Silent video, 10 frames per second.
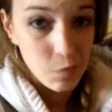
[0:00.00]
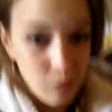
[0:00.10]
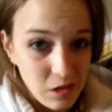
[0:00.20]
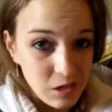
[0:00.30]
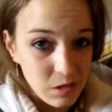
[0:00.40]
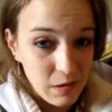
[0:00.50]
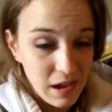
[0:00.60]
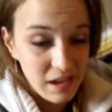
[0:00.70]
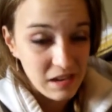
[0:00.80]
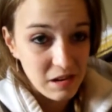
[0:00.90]
which is okay,
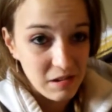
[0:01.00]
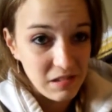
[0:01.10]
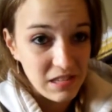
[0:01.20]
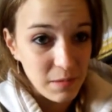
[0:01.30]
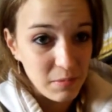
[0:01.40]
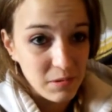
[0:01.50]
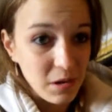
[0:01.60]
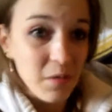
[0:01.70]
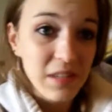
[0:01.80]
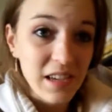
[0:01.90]
you know. Samples are
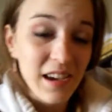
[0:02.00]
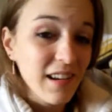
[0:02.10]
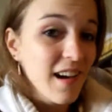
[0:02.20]
always good.